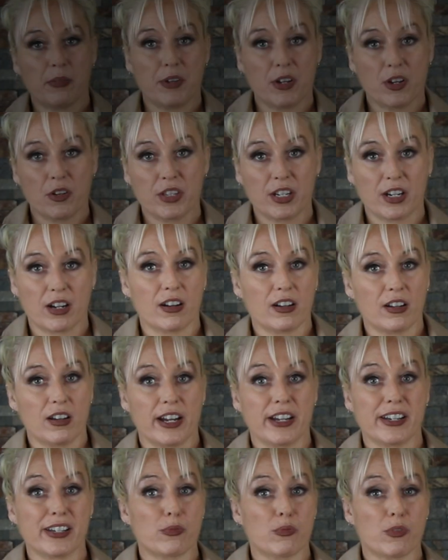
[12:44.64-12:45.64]
know that our
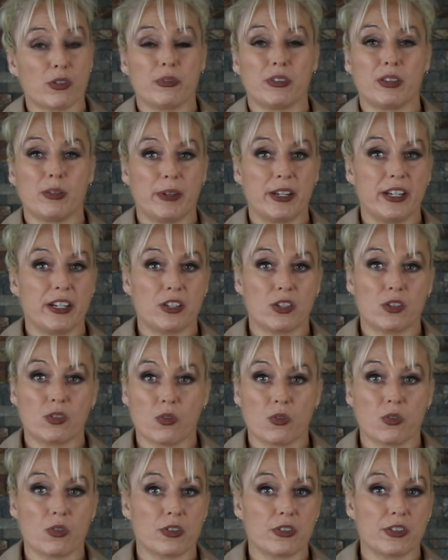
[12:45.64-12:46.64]
clients work with the biggest
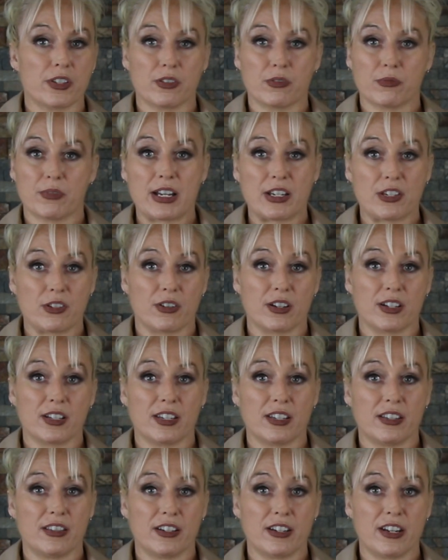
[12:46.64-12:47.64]
stores and
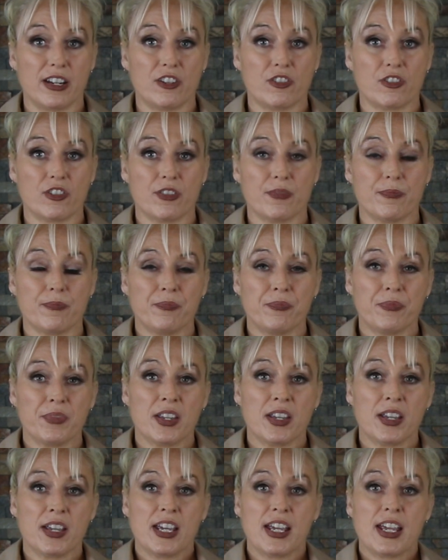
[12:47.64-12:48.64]
restaurants in the nation.
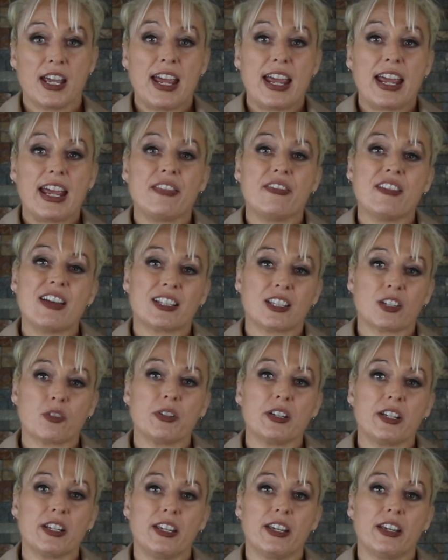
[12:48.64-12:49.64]
And that's
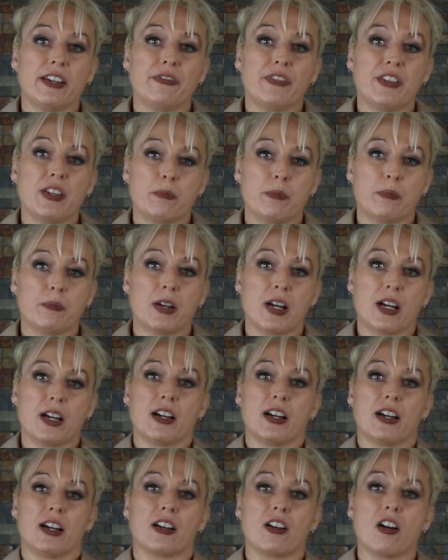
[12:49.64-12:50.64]
going to give them
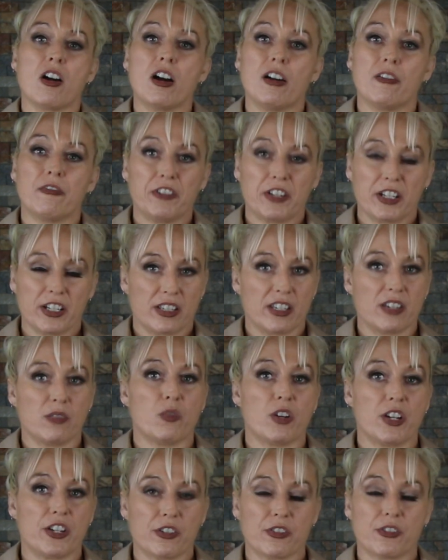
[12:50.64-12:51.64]
a confidence in
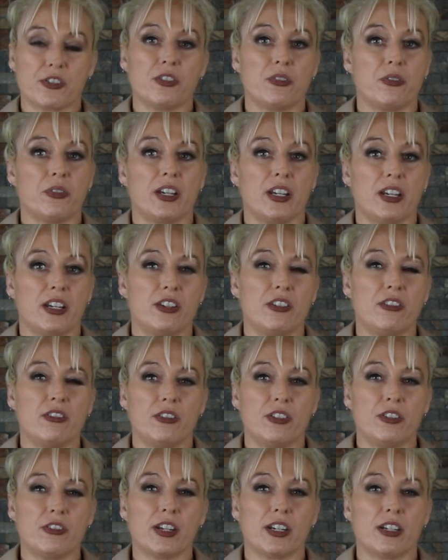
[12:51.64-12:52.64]
what you're doing, and
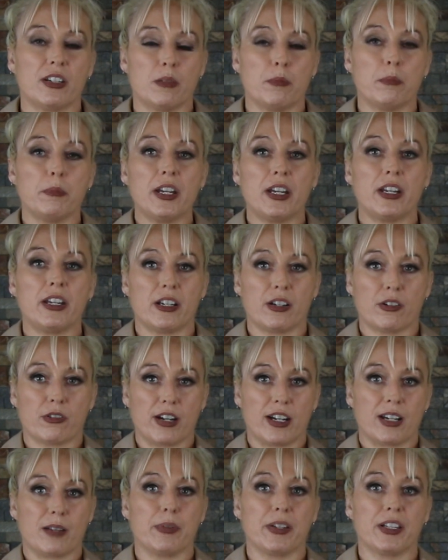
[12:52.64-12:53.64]
you get an immediate
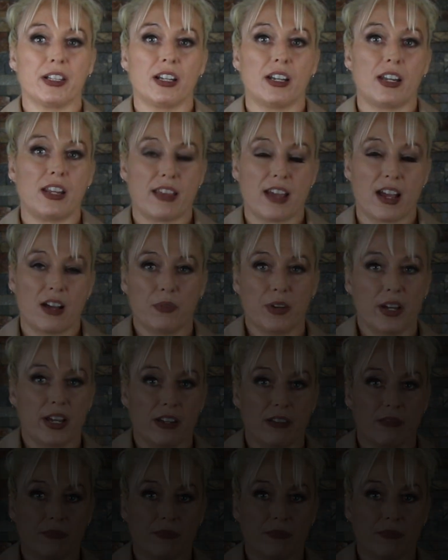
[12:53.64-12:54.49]
credibility that way.